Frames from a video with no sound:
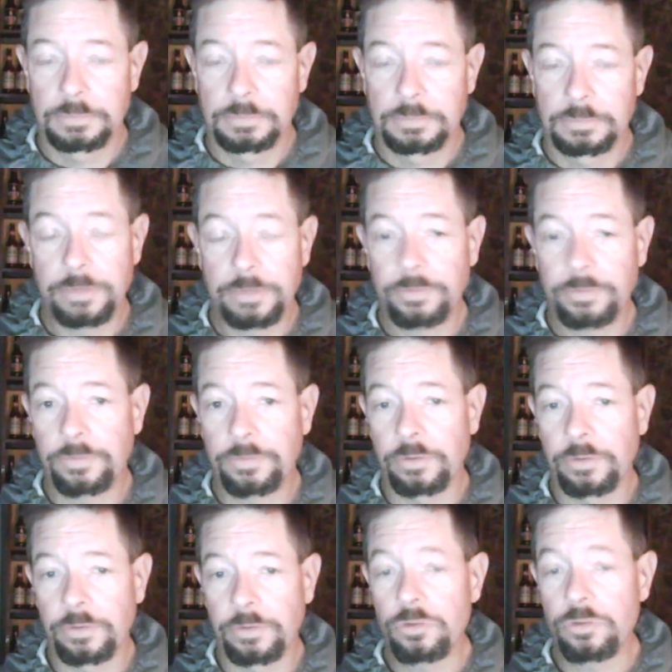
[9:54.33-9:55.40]
And this is
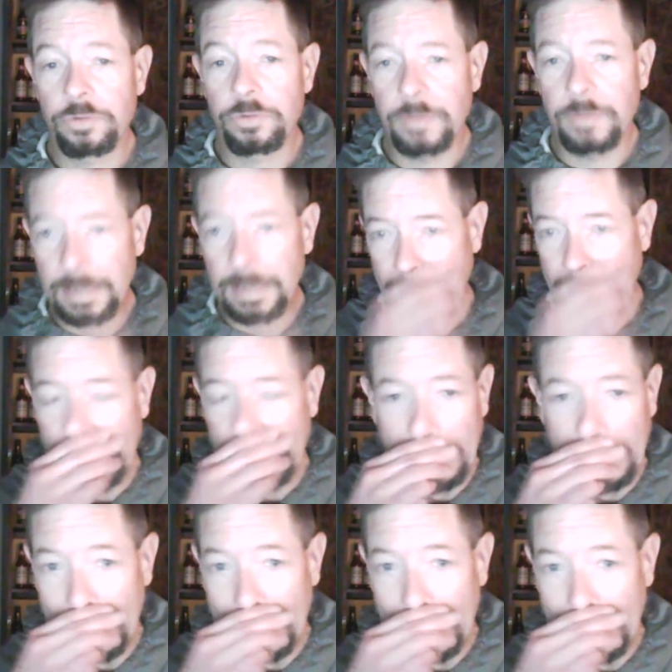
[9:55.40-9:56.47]
the truth. I can't
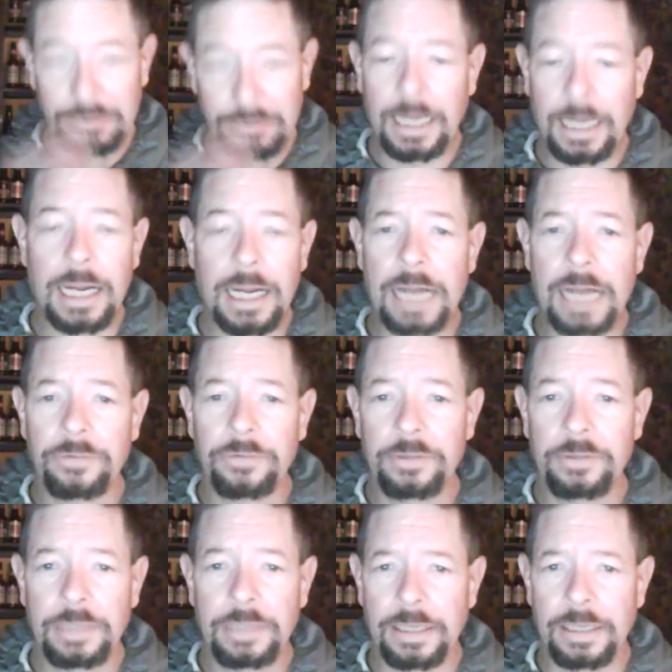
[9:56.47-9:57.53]
honest. I
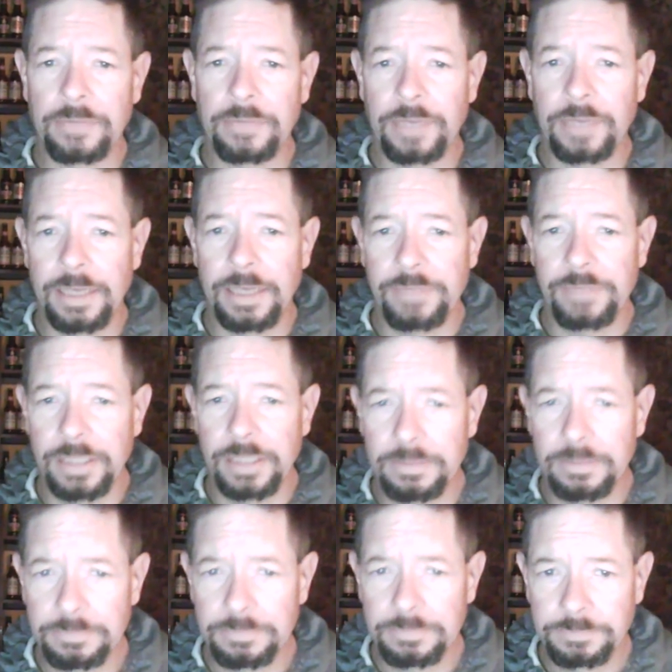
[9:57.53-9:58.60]
honestly cannot say I have
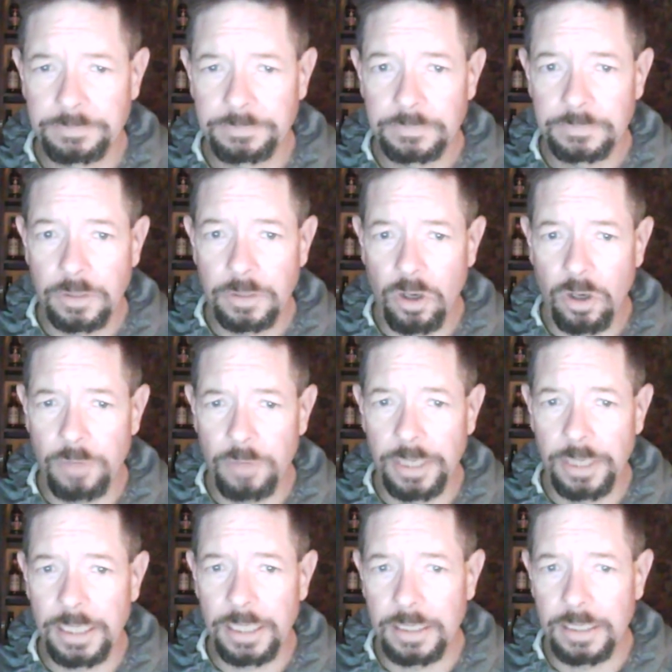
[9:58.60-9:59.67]
any harbor
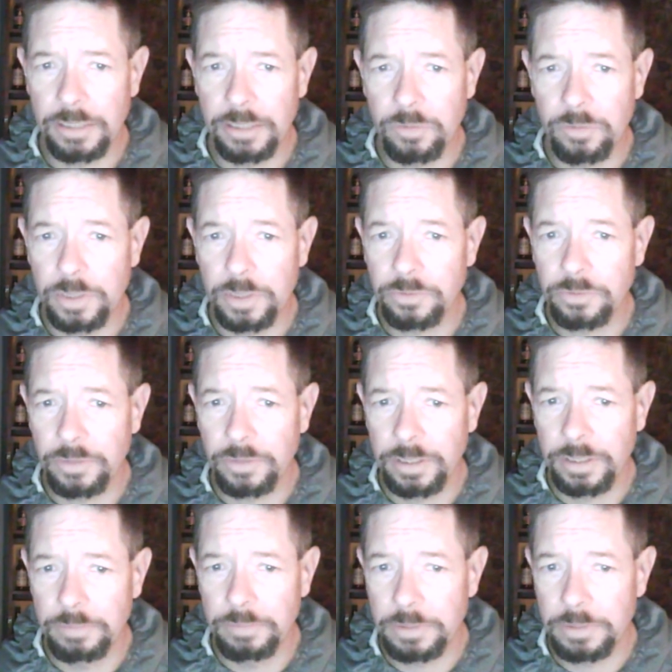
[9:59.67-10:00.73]
any ill will toward any beer